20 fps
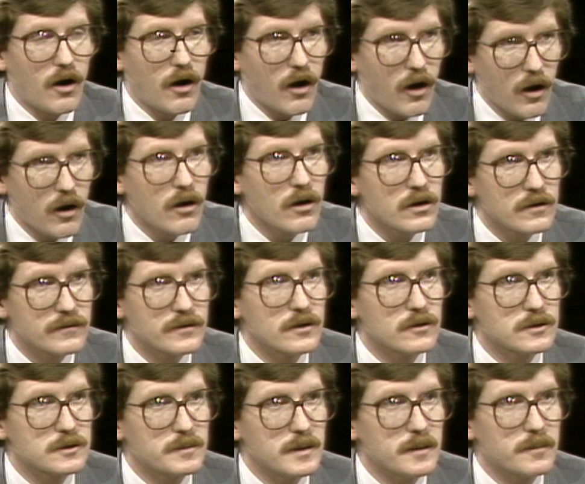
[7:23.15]
All of
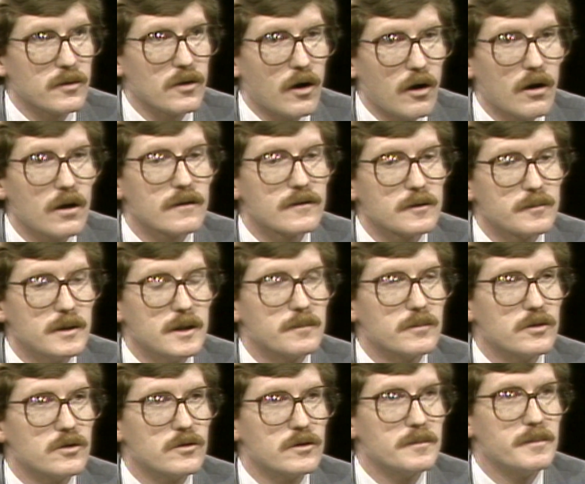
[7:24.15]
those people, all of the
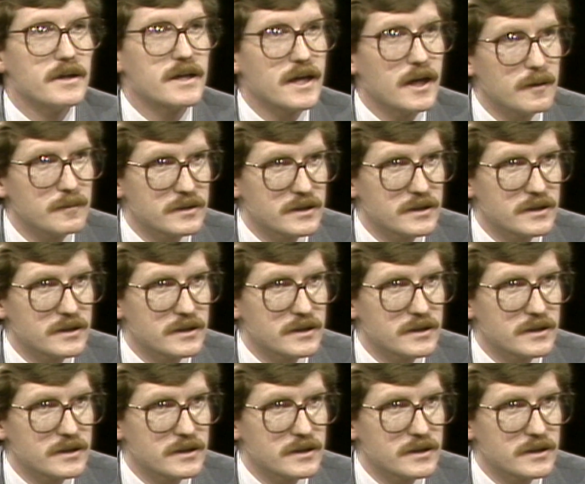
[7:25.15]
people who would become